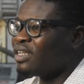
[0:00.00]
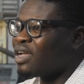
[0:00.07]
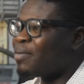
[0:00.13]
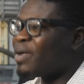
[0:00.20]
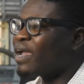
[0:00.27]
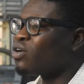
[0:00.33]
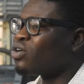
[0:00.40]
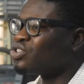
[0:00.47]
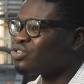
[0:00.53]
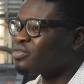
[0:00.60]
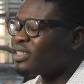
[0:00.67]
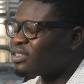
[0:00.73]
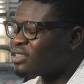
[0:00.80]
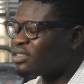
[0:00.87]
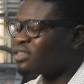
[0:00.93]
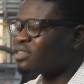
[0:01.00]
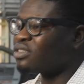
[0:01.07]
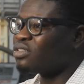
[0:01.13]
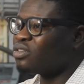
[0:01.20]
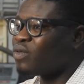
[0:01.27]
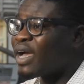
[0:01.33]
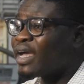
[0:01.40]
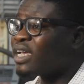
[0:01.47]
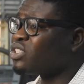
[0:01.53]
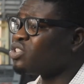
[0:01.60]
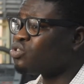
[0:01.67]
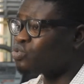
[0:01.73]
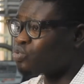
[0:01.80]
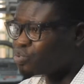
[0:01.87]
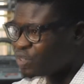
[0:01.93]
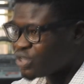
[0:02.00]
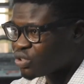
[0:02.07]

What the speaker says: And by God's grace, we are getting good